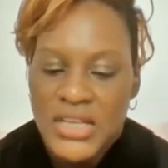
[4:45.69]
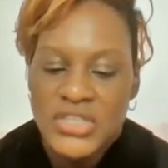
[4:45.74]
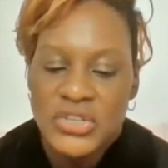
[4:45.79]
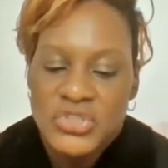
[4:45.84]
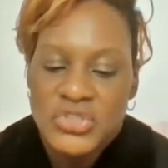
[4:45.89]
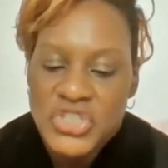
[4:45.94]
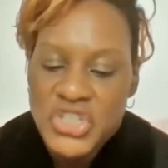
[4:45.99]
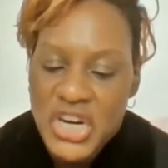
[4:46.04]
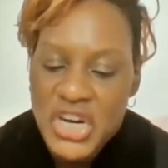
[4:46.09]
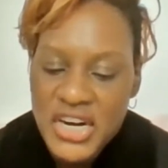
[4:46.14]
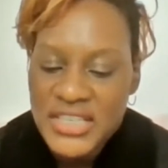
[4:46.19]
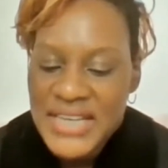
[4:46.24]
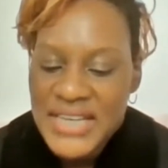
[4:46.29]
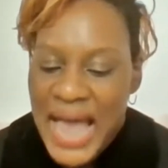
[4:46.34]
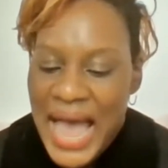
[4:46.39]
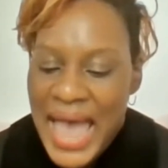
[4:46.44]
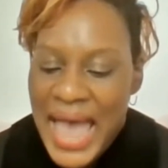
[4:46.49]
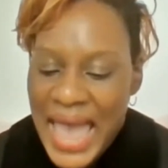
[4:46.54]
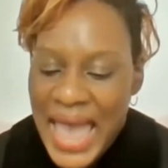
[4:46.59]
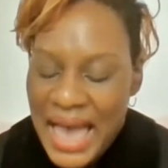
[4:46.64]
So, church,
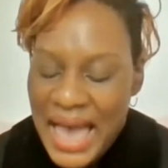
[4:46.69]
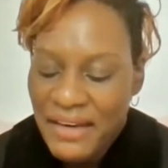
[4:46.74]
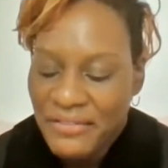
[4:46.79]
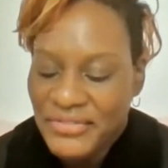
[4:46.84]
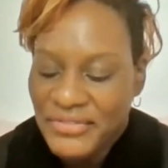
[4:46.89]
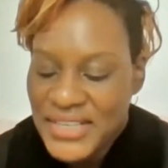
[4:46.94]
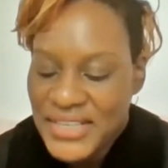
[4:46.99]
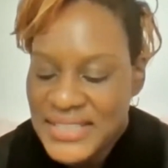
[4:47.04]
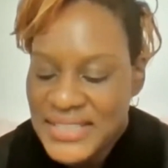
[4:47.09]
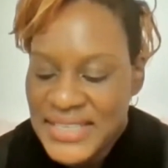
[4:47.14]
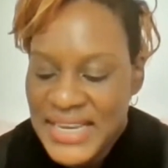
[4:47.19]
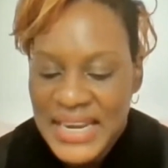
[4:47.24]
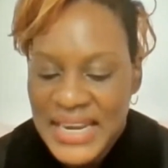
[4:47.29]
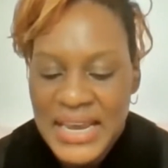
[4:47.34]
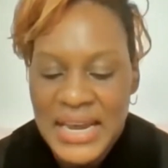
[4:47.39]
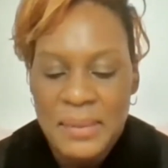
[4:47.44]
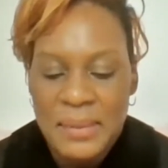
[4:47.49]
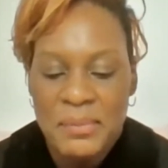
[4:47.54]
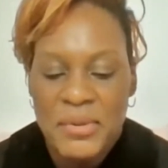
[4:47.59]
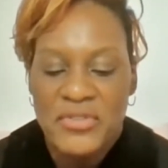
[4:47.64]
I have to sit
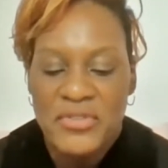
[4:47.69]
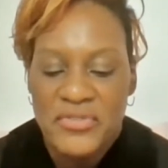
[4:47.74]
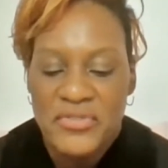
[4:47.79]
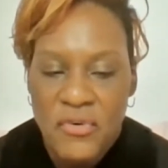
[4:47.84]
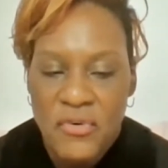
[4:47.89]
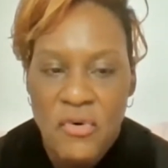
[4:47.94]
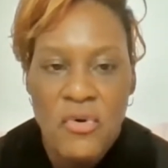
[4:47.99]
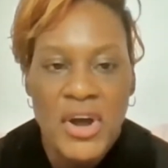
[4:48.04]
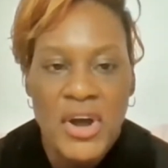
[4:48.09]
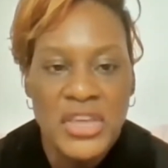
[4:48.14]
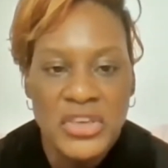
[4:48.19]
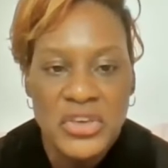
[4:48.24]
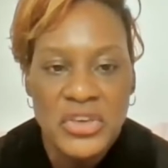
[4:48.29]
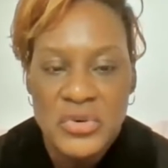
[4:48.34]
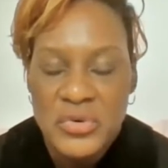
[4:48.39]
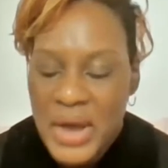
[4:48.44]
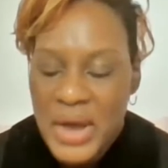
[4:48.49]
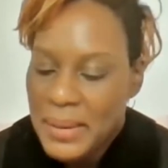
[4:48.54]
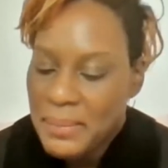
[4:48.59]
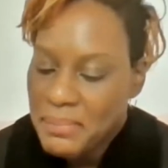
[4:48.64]
here before
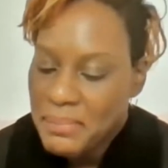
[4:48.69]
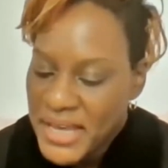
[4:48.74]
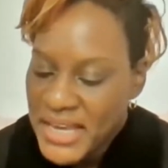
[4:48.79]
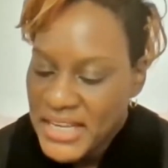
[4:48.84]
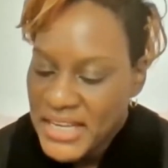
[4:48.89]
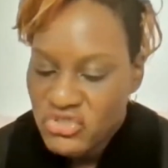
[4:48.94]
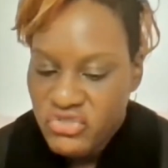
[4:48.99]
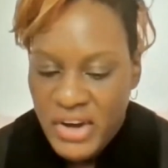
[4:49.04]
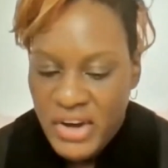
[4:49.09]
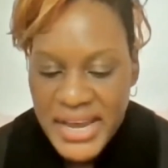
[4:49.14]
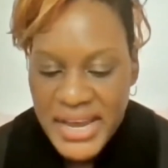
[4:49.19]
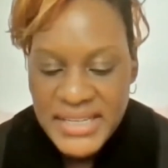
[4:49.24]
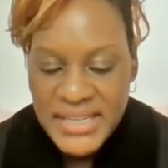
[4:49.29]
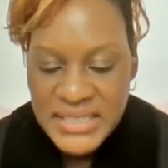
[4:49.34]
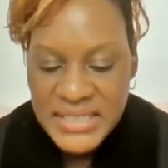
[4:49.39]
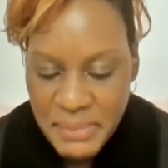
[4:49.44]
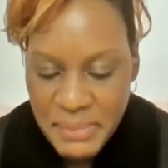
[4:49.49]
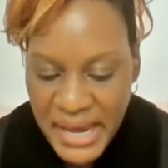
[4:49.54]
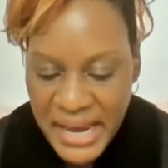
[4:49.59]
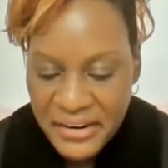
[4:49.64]
you and be
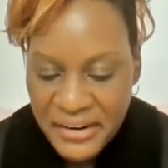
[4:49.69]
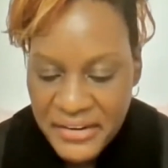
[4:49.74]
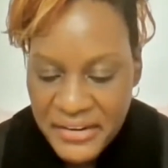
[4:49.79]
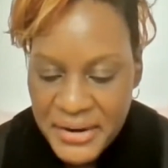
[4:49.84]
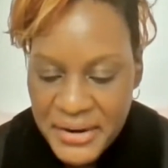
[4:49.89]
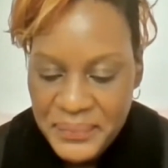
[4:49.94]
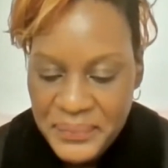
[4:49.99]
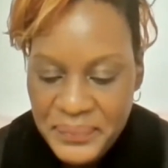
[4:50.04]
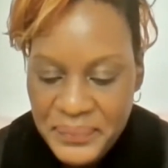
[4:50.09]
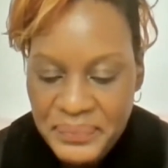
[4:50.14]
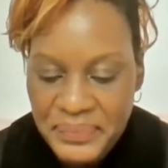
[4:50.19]
transparent.